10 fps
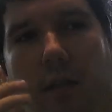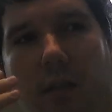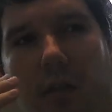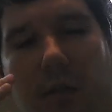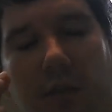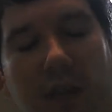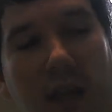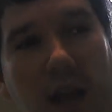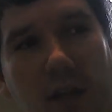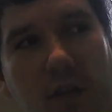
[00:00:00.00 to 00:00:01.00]
so there was a
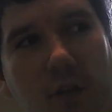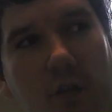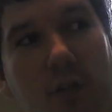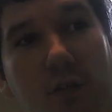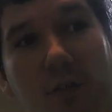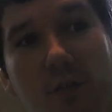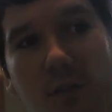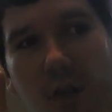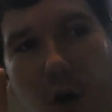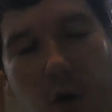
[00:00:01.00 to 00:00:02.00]
lot of good
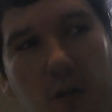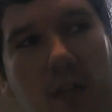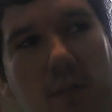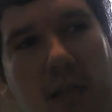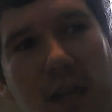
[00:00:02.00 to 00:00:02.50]
archetypes.